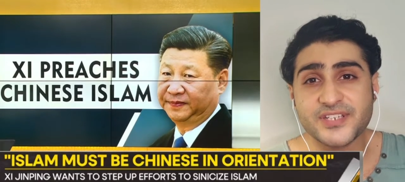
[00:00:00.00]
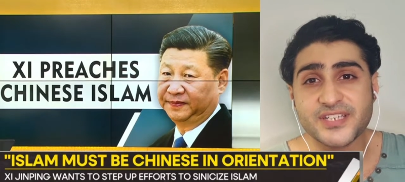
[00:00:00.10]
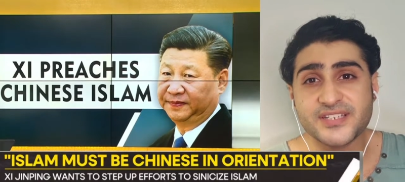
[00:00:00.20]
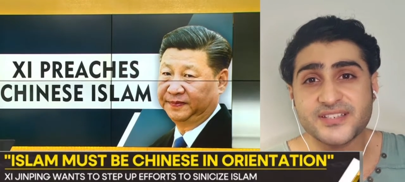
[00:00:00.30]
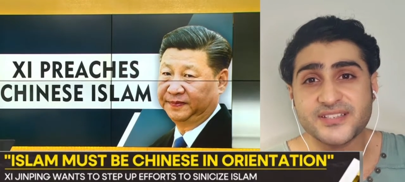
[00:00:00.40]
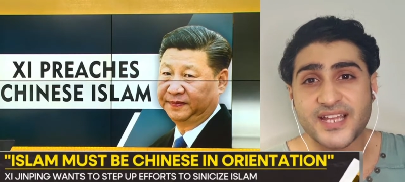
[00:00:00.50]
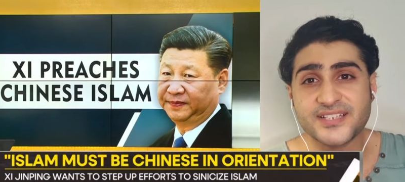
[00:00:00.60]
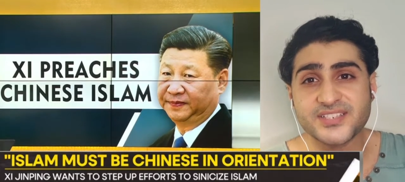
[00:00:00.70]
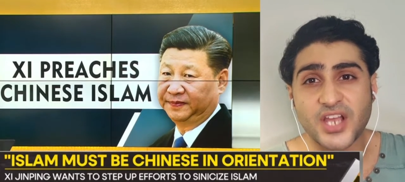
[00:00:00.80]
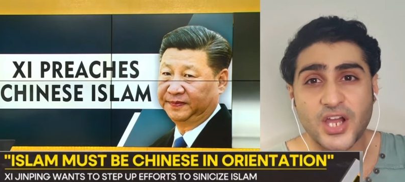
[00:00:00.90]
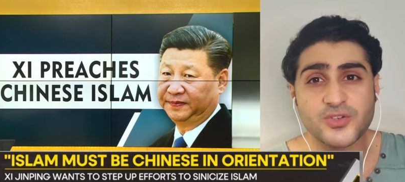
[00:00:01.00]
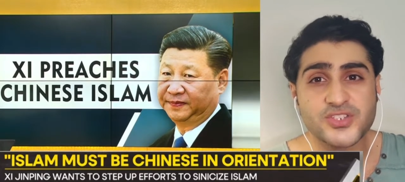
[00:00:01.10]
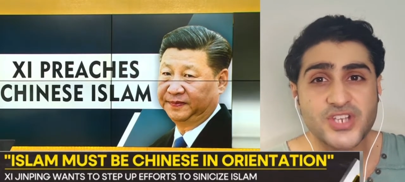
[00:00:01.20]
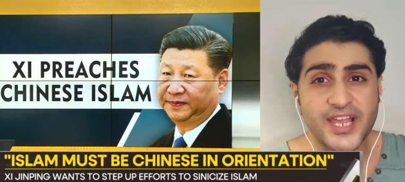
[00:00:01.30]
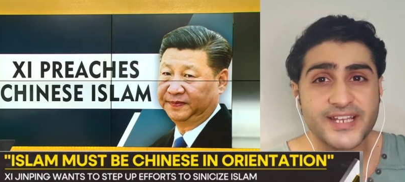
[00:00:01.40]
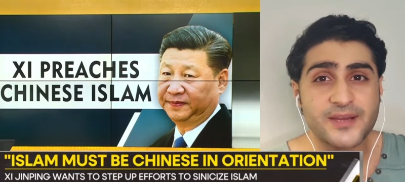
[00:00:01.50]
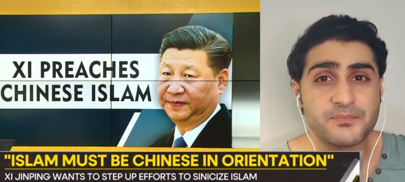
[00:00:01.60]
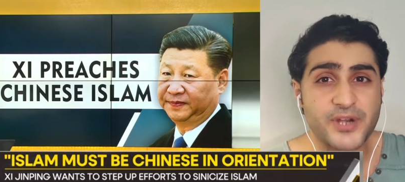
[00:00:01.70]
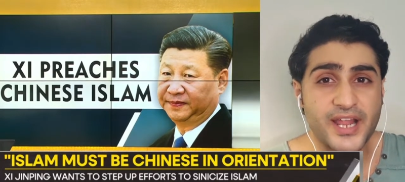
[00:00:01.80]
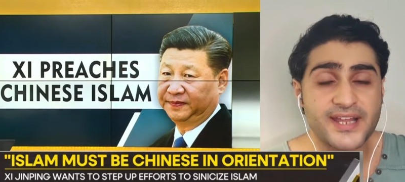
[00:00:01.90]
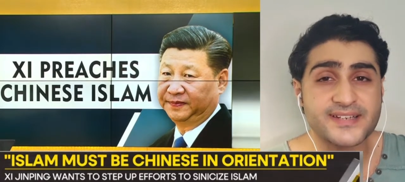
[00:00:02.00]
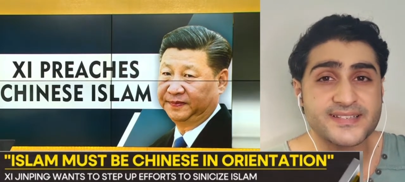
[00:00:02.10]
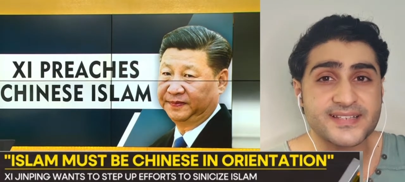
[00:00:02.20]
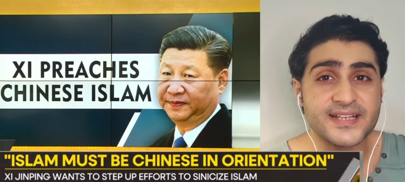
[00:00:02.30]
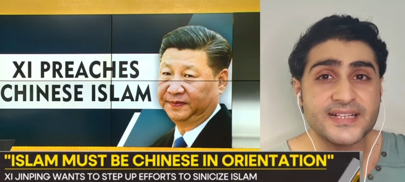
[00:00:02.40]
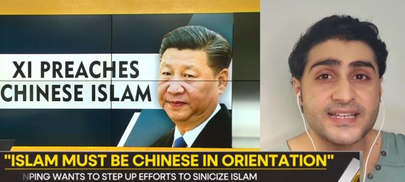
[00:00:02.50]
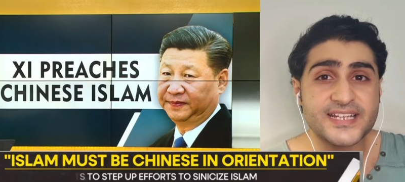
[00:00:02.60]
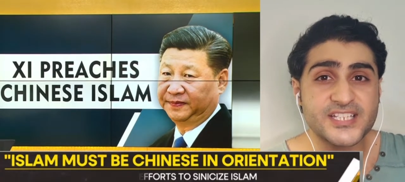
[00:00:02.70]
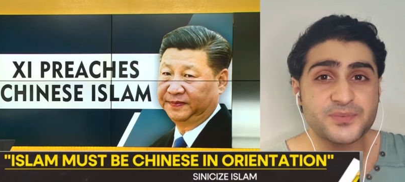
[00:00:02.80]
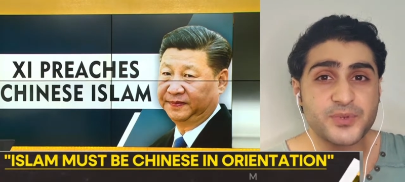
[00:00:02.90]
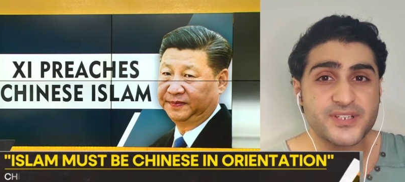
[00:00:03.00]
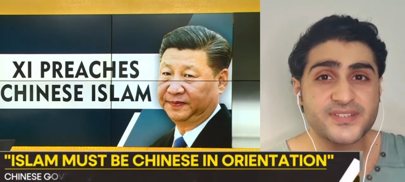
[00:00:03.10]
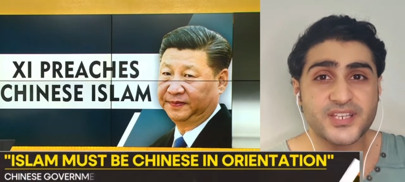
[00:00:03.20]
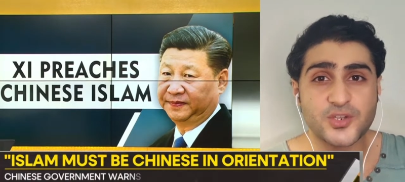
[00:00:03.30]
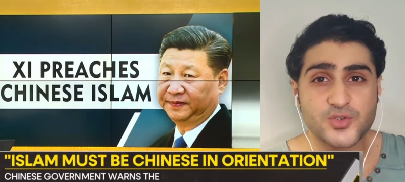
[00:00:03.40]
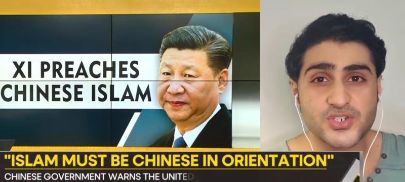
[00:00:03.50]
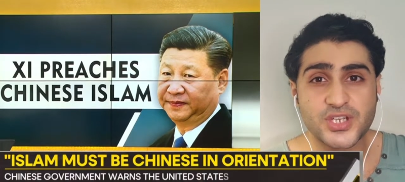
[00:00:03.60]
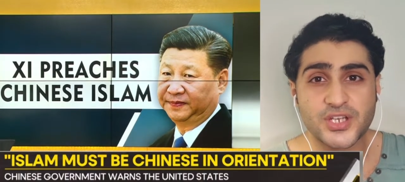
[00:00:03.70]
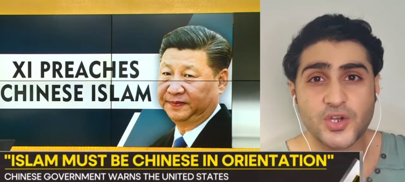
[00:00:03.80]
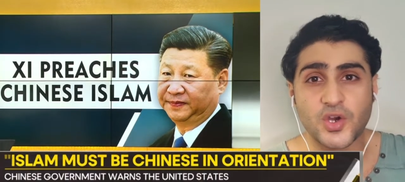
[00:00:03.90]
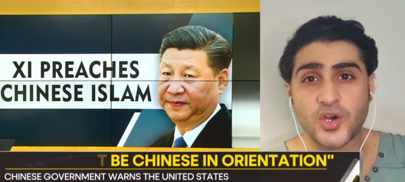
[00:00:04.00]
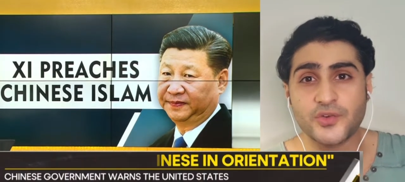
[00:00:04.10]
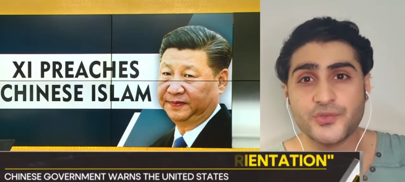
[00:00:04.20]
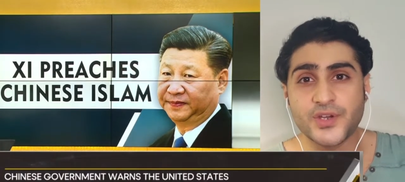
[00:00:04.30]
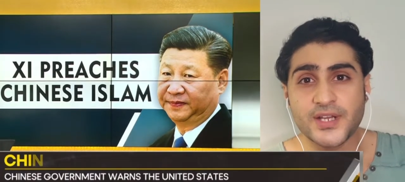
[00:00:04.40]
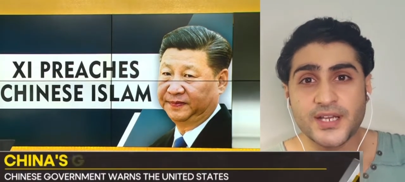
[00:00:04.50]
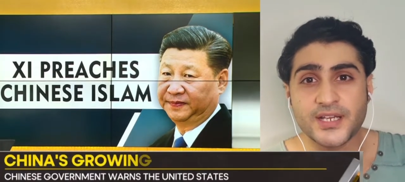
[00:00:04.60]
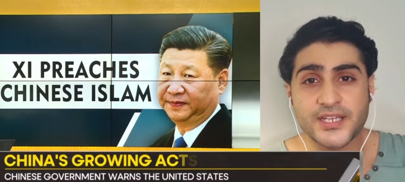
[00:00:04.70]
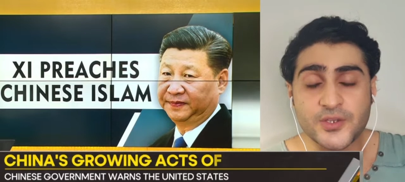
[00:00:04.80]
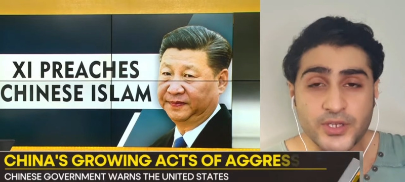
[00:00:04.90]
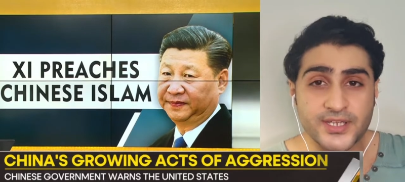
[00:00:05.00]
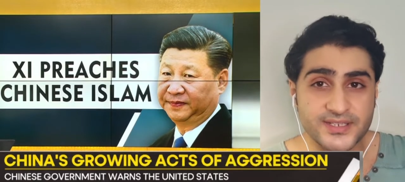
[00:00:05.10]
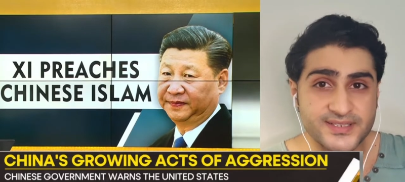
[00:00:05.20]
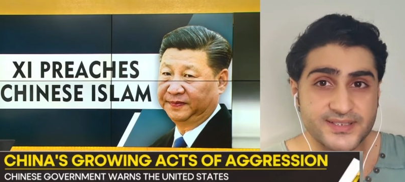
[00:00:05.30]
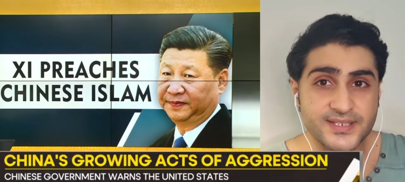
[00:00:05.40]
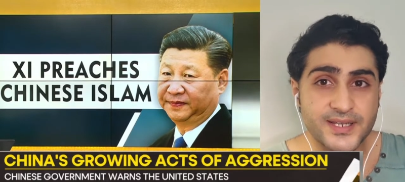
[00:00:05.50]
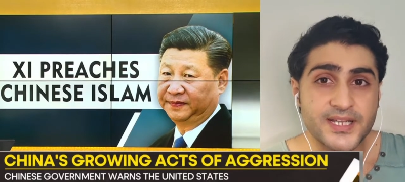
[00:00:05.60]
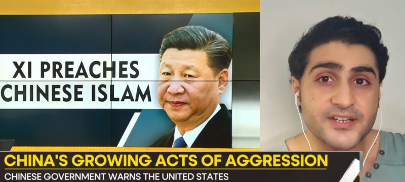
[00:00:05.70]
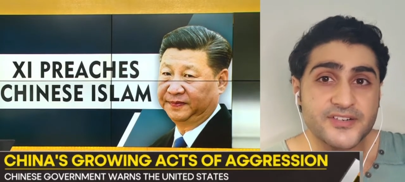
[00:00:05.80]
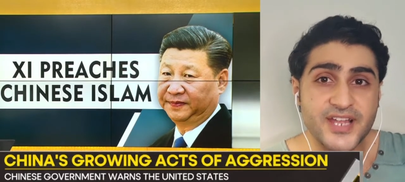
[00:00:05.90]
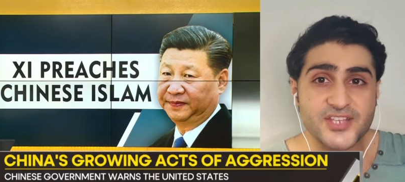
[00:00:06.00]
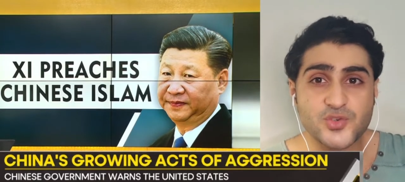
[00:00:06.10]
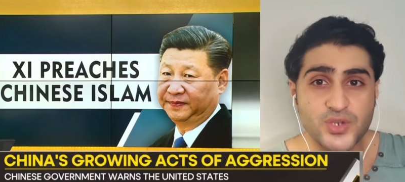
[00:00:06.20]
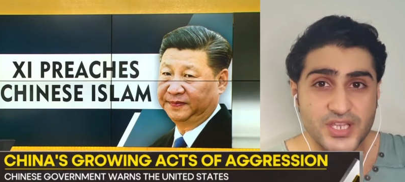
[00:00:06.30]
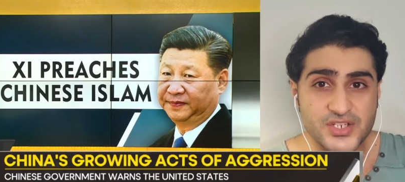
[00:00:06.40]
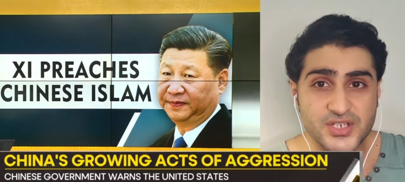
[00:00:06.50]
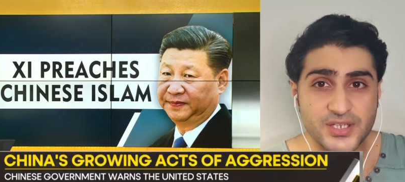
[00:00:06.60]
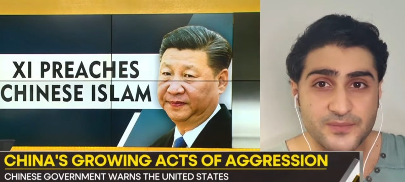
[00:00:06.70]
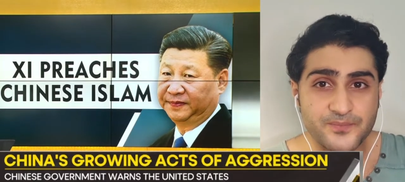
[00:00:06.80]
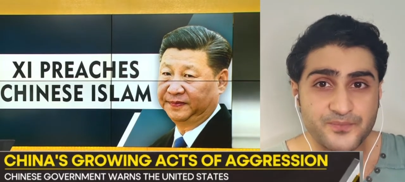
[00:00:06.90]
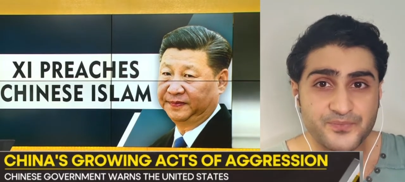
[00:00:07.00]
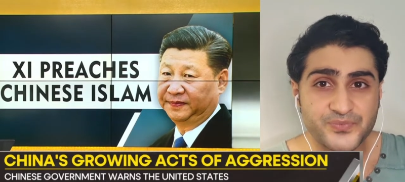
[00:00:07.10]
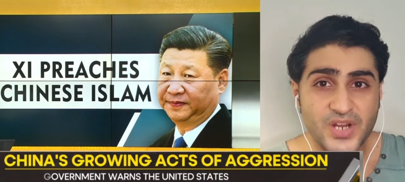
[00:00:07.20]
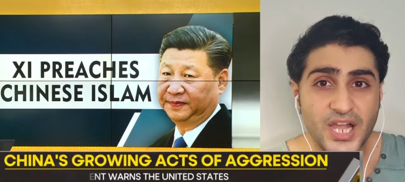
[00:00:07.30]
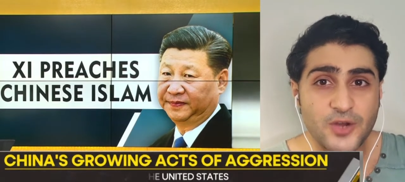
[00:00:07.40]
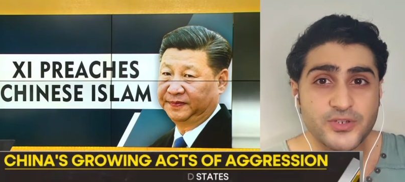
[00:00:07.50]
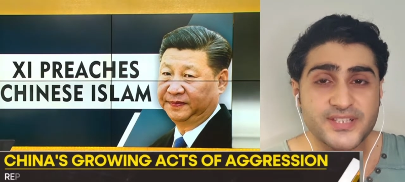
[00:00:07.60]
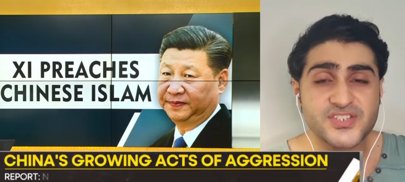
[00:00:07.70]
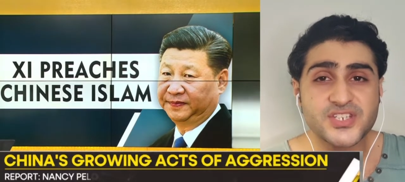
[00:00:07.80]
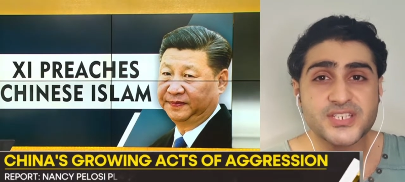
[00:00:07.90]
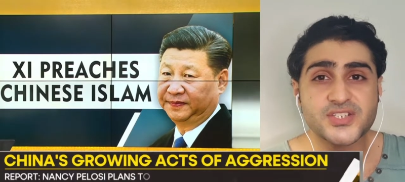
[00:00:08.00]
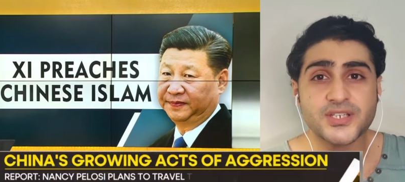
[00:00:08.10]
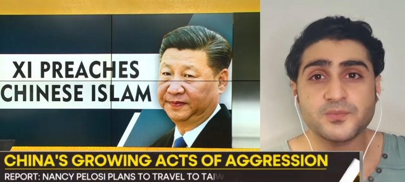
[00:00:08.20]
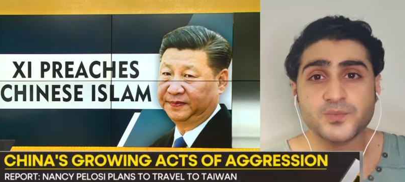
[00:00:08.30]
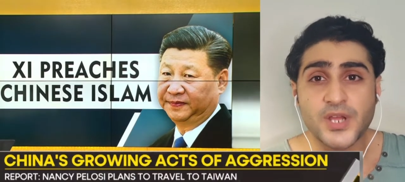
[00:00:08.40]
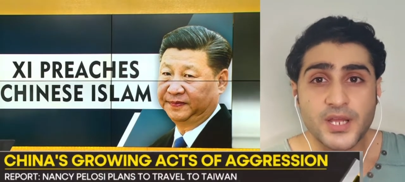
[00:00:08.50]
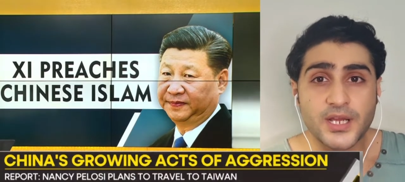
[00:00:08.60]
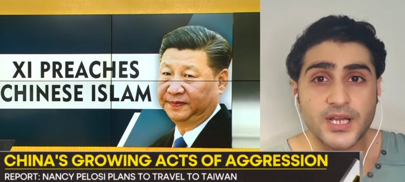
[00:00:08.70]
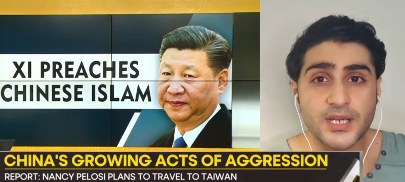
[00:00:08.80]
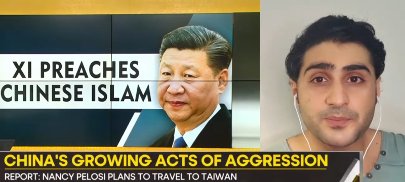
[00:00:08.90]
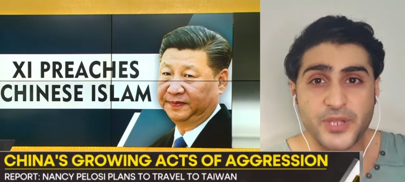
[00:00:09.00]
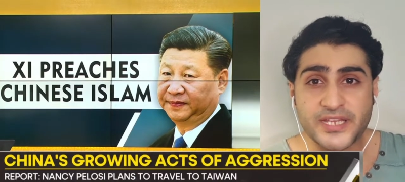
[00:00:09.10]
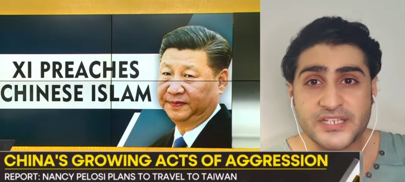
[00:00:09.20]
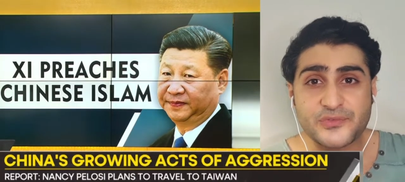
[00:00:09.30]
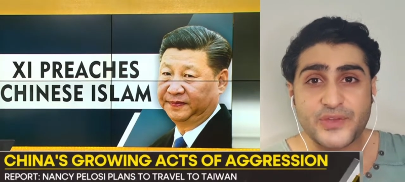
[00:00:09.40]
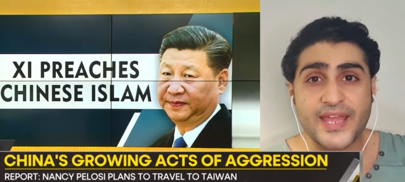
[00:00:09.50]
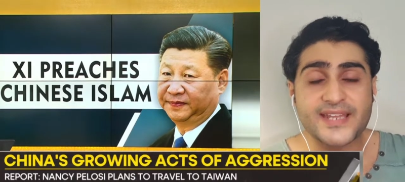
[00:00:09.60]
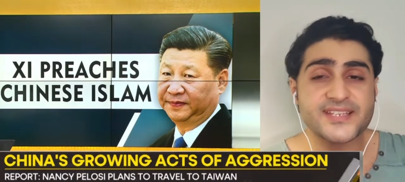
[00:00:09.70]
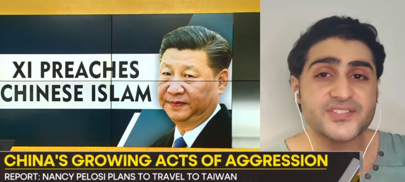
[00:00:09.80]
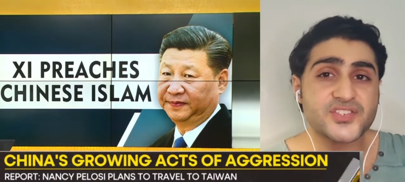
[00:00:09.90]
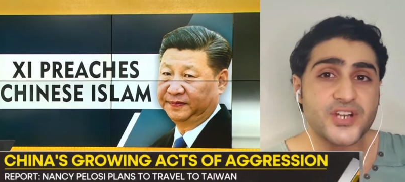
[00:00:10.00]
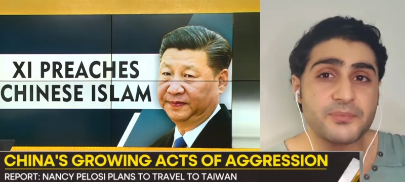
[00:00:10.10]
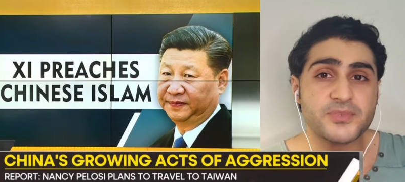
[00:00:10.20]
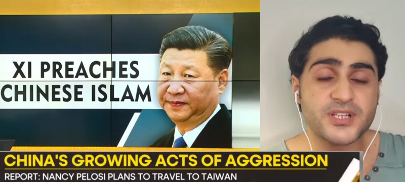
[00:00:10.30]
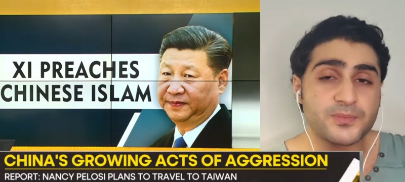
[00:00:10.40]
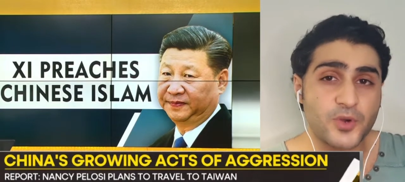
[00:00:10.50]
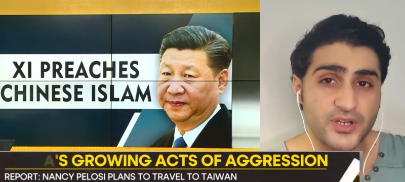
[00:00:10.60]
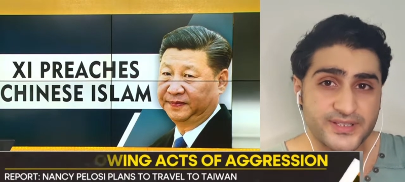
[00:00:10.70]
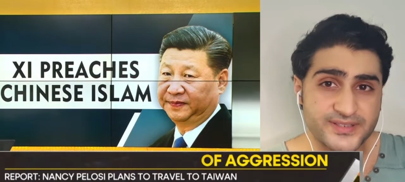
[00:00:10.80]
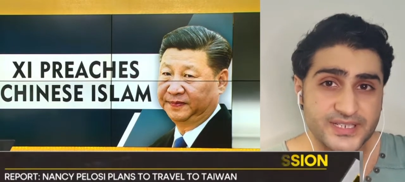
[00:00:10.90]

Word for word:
Speaker 1: activities. That's how China brands its persecution of Uyghurs. Re-education. How does Xi Jinping defend his criminal